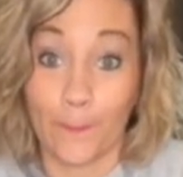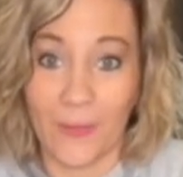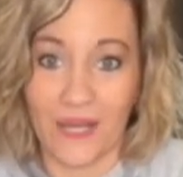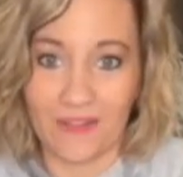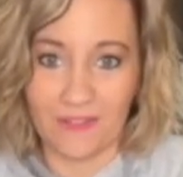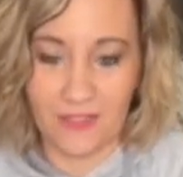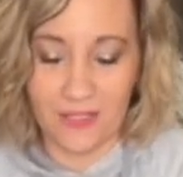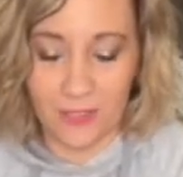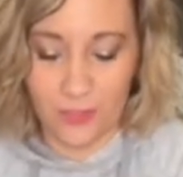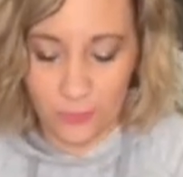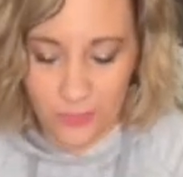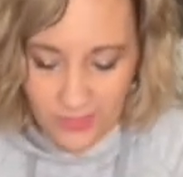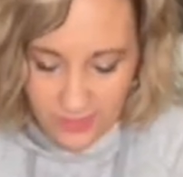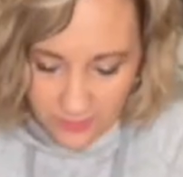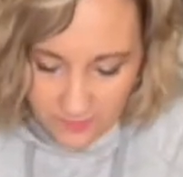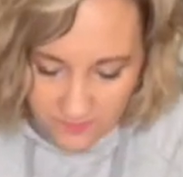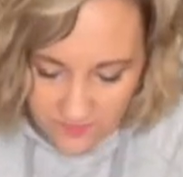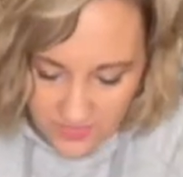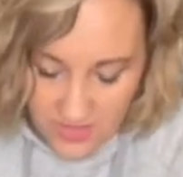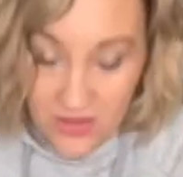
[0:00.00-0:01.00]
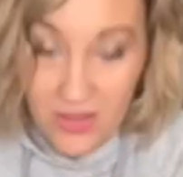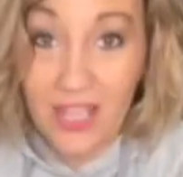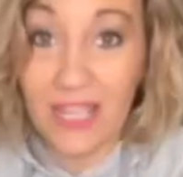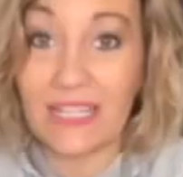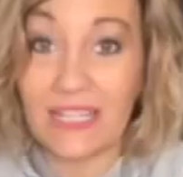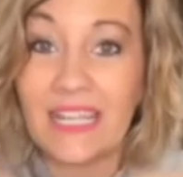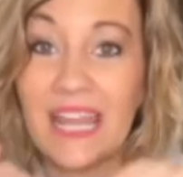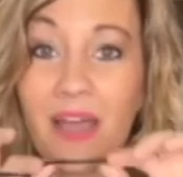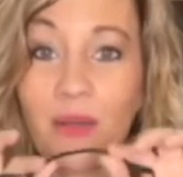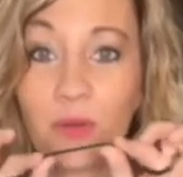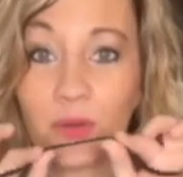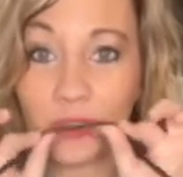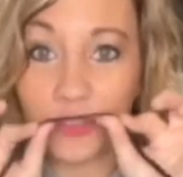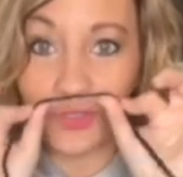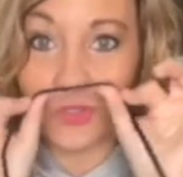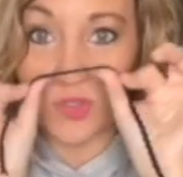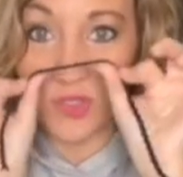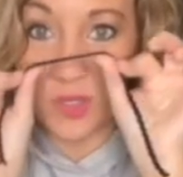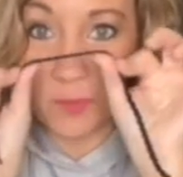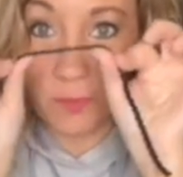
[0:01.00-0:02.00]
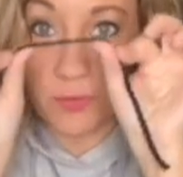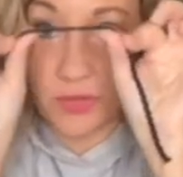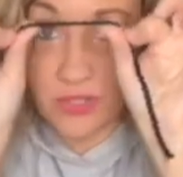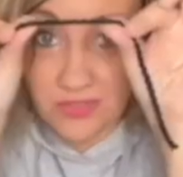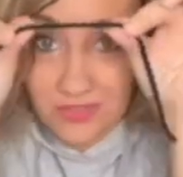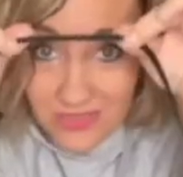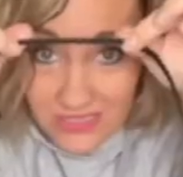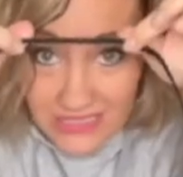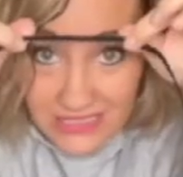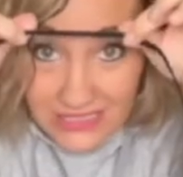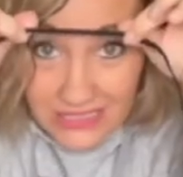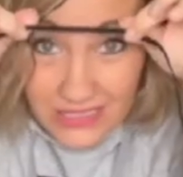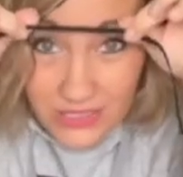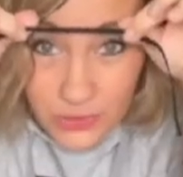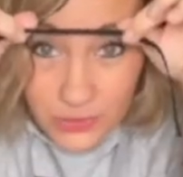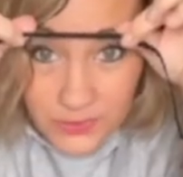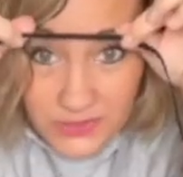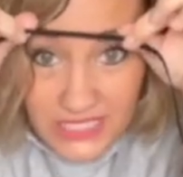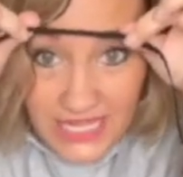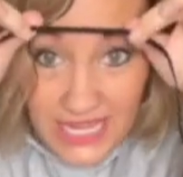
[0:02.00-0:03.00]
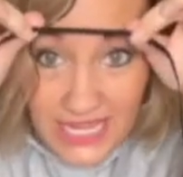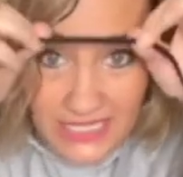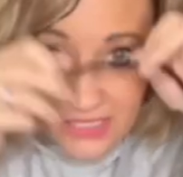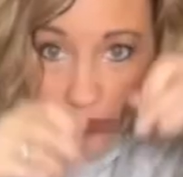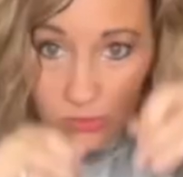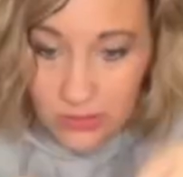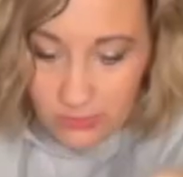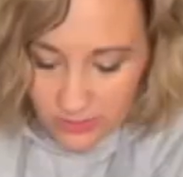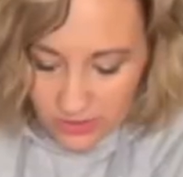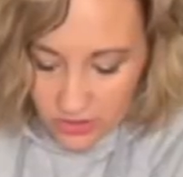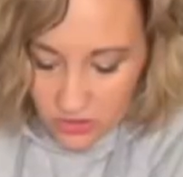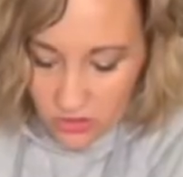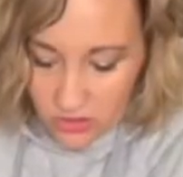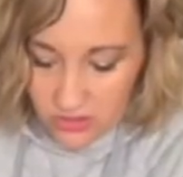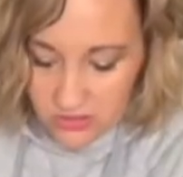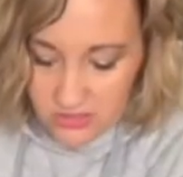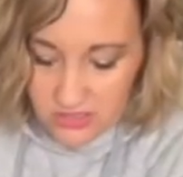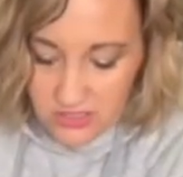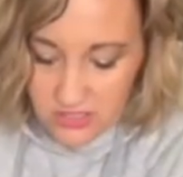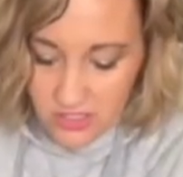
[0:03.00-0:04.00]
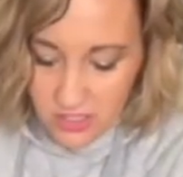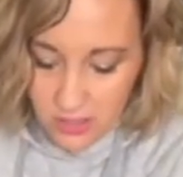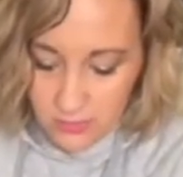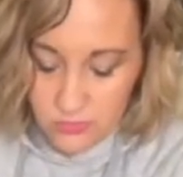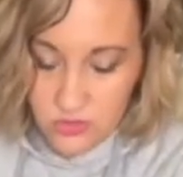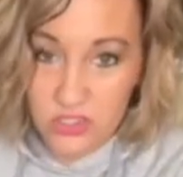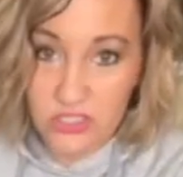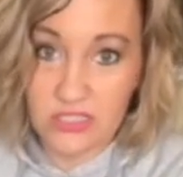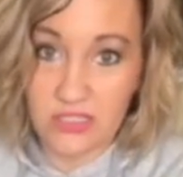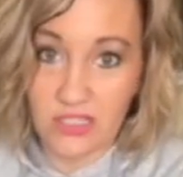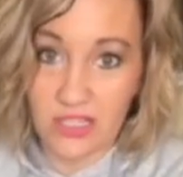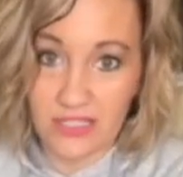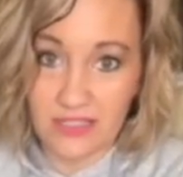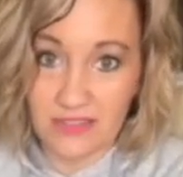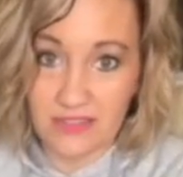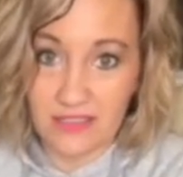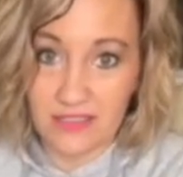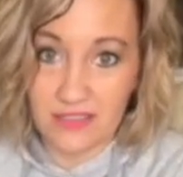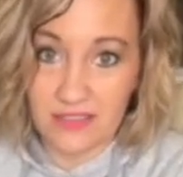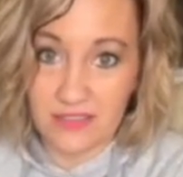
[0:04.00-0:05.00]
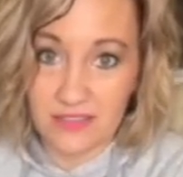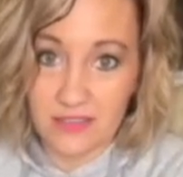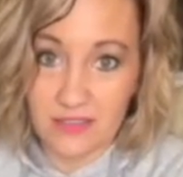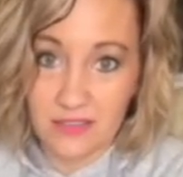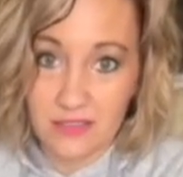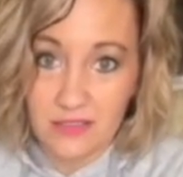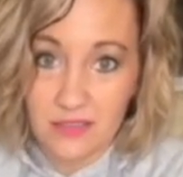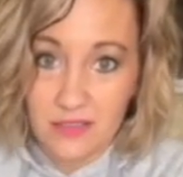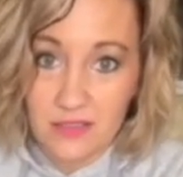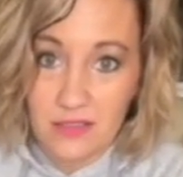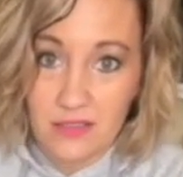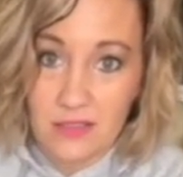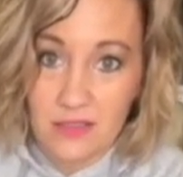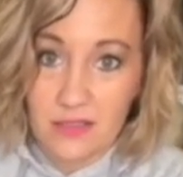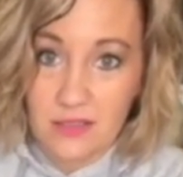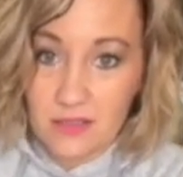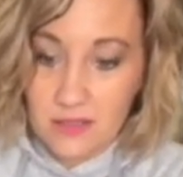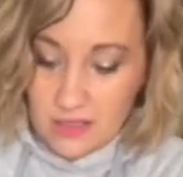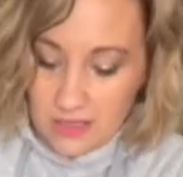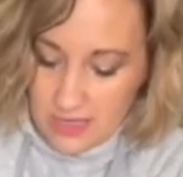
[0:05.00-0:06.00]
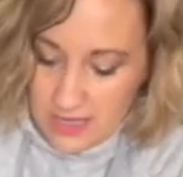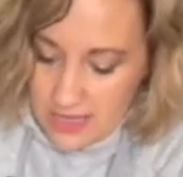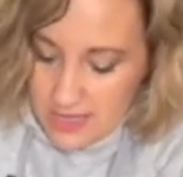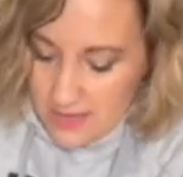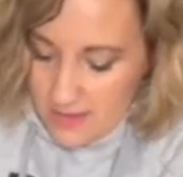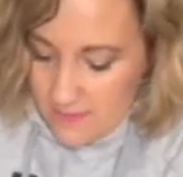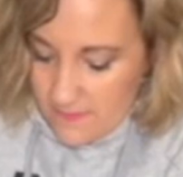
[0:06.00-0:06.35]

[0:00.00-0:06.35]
There we go. Okay, now we're just gonna put this little tiny ribbon across the top just like this, okay?